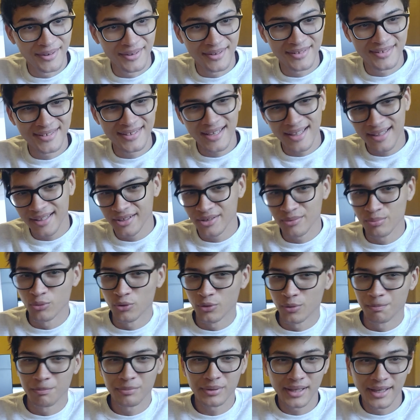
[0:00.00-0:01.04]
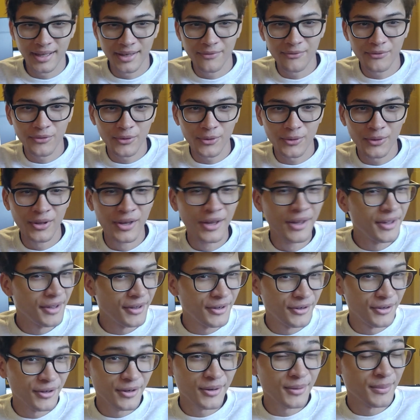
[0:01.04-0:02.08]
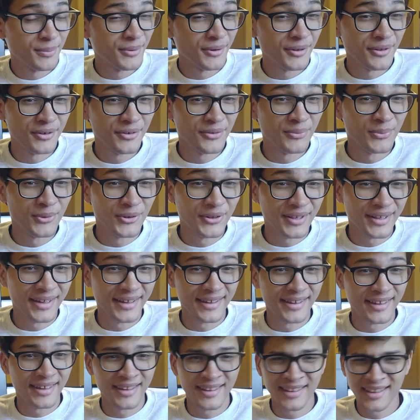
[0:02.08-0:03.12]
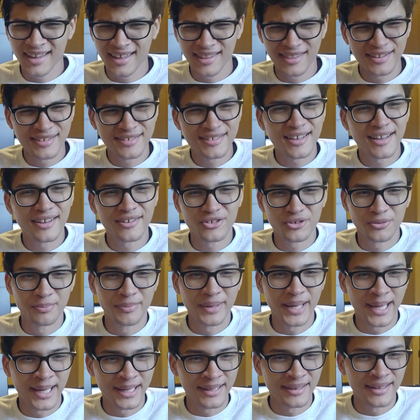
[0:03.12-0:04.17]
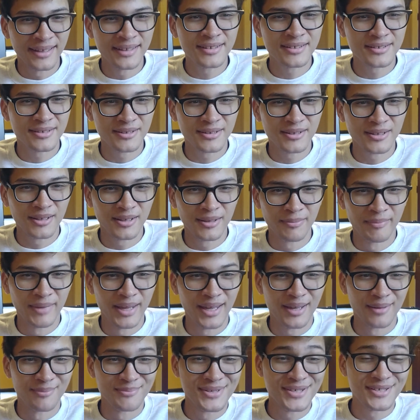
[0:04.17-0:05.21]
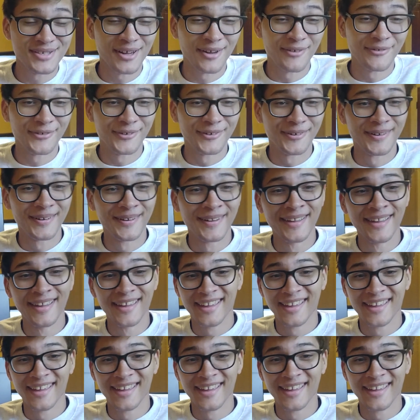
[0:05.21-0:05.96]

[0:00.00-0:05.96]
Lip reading: Because Sally's more playful, her younger brother's more like, yeah, these guys are bad, let's make them suffer.